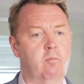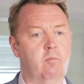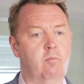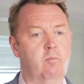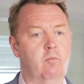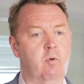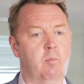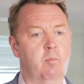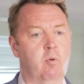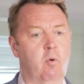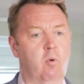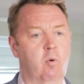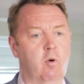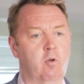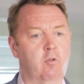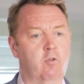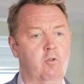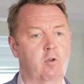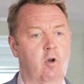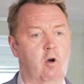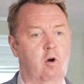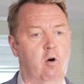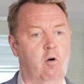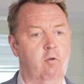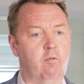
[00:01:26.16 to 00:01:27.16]
reports
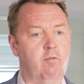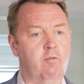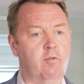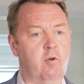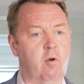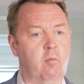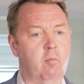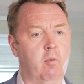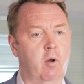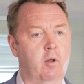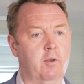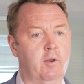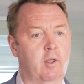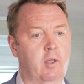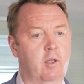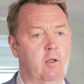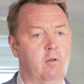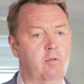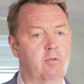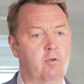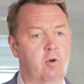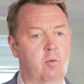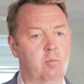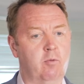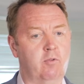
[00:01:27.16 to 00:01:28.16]
of
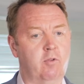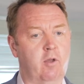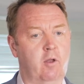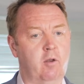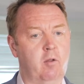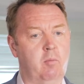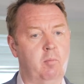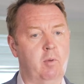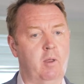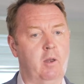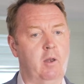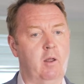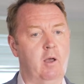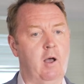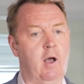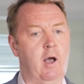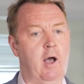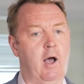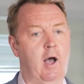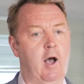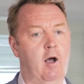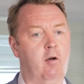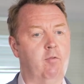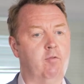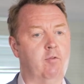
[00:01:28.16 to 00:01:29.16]
thrombocytopenia
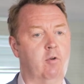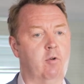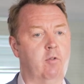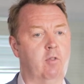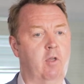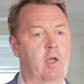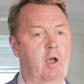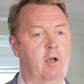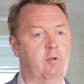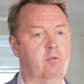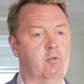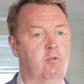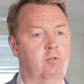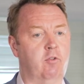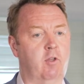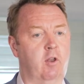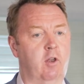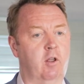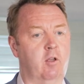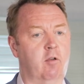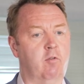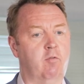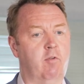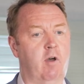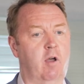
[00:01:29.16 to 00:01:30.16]
after the
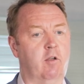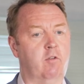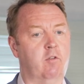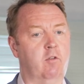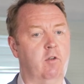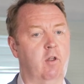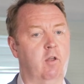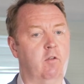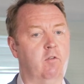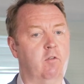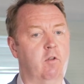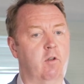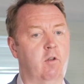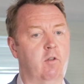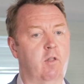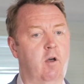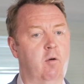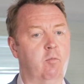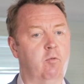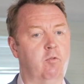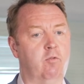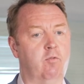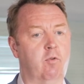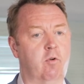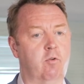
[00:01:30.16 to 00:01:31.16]
AstraZeneca vaccination, and that
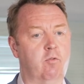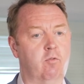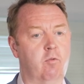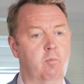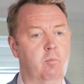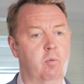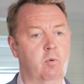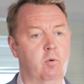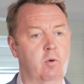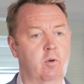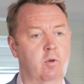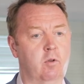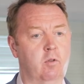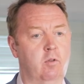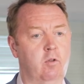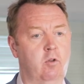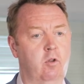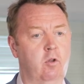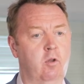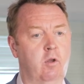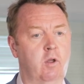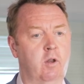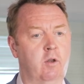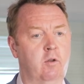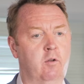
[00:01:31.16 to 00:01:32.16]
was first reported in the
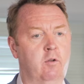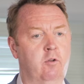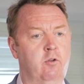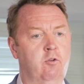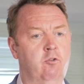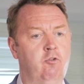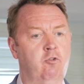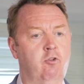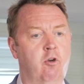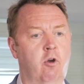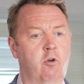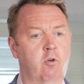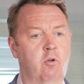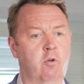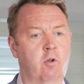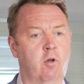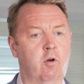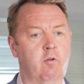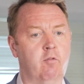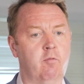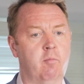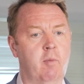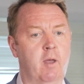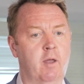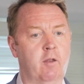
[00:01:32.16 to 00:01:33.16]
New England Journal
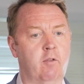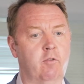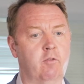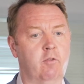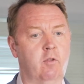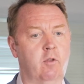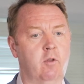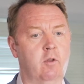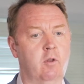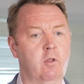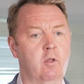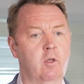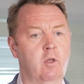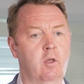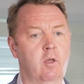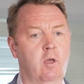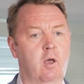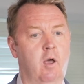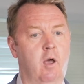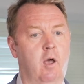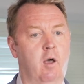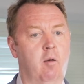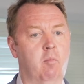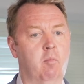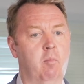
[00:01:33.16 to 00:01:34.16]
of Medicine
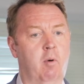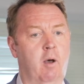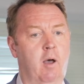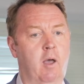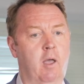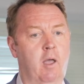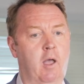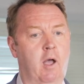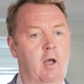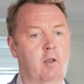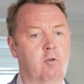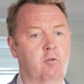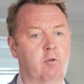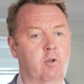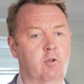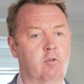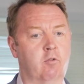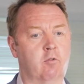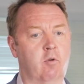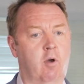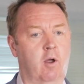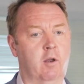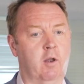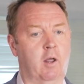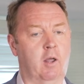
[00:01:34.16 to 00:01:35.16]
by Andreas
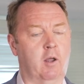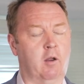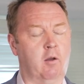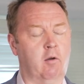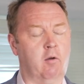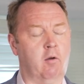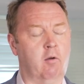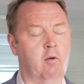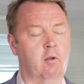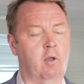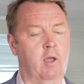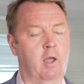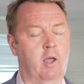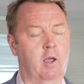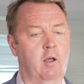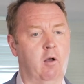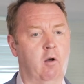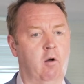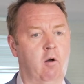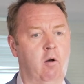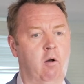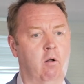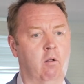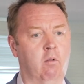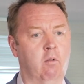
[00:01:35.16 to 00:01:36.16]
Greinacher et
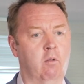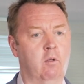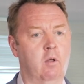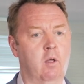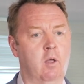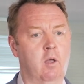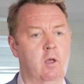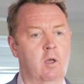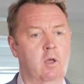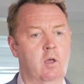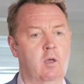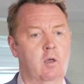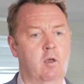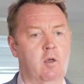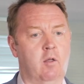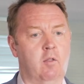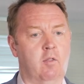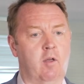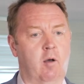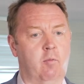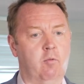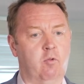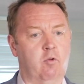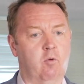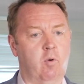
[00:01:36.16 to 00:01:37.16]
al.
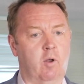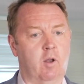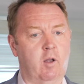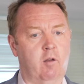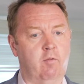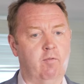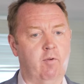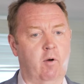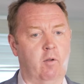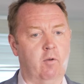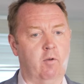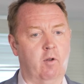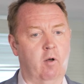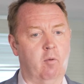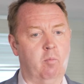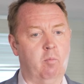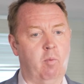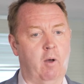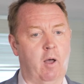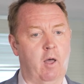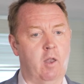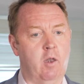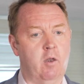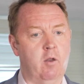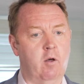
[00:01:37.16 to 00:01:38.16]
That was quickly followed up
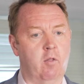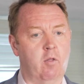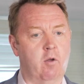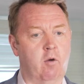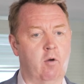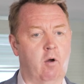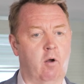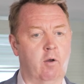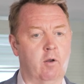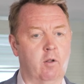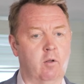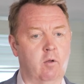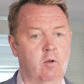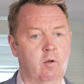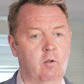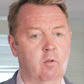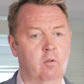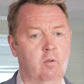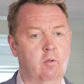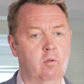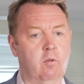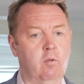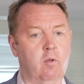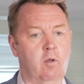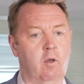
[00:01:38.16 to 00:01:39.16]
by another
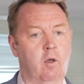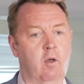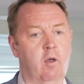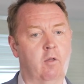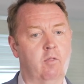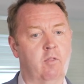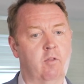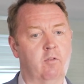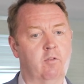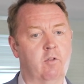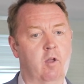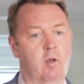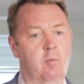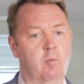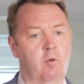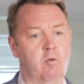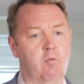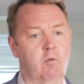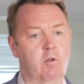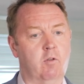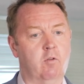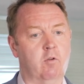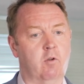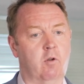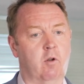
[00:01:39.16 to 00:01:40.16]
article, this time an
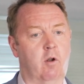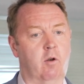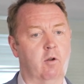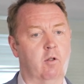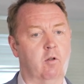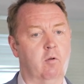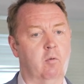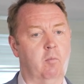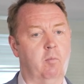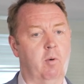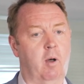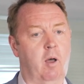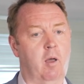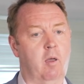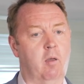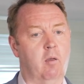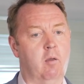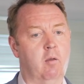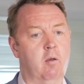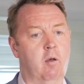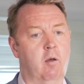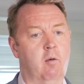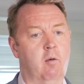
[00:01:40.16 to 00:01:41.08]
original article by